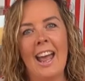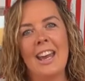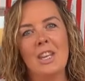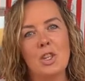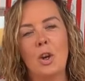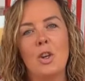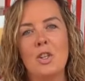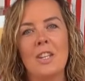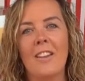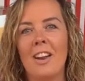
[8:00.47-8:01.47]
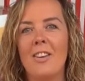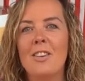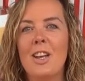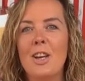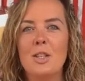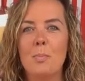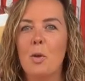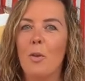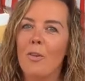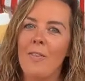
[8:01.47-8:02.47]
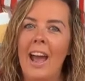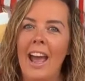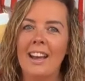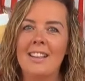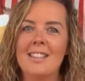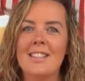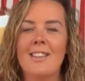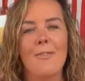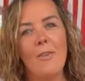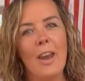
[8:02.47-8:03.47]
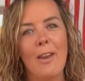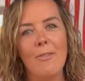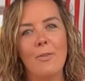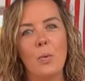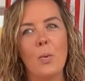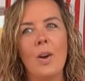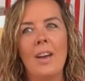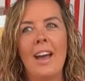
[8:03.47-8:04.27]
in each country they learn some cool facts and fun info,